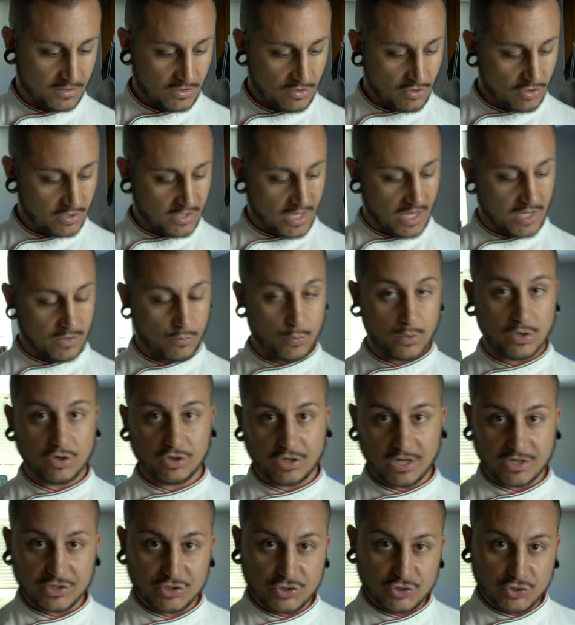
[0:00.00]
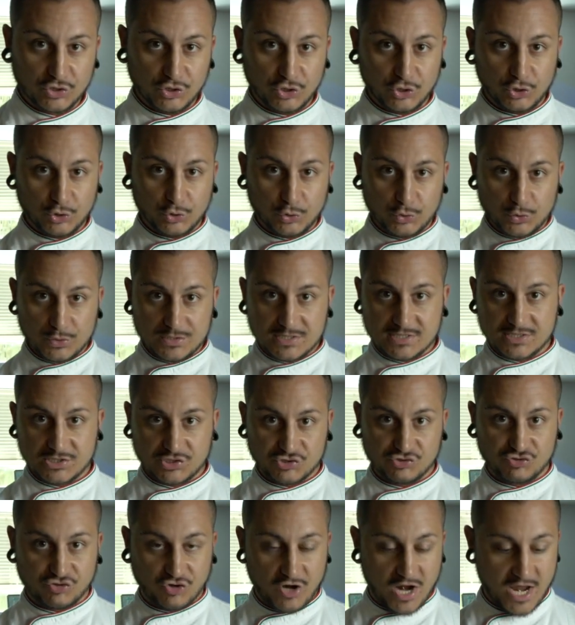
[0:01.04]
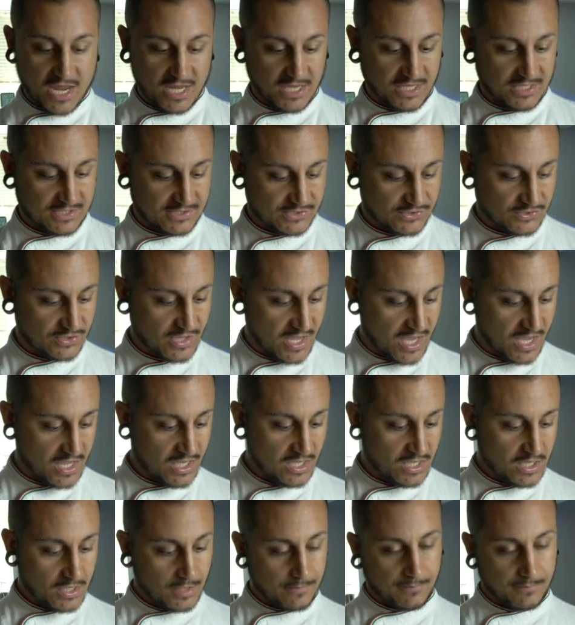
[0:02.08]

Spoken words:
Okay, we're gonna use dry yeast today